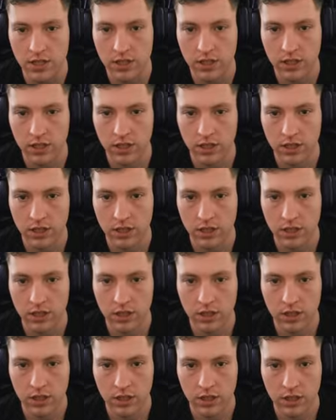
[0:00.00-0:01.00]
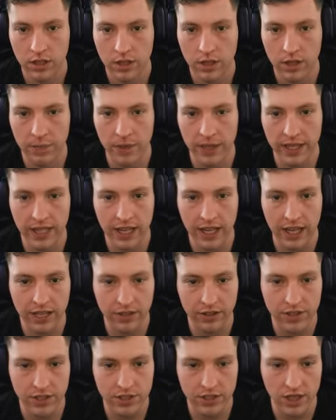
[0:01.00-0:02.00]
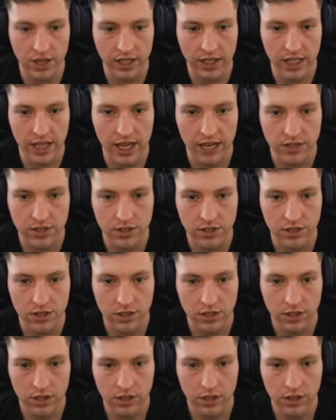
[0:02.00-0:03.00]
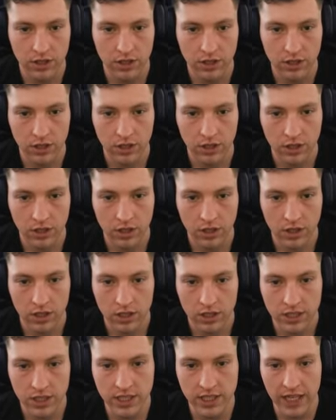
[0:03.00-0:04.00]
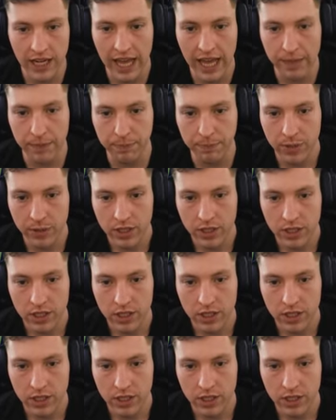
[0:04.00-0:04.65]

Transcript: yes. Can you play Clarke on the inside? Yes. To Delap.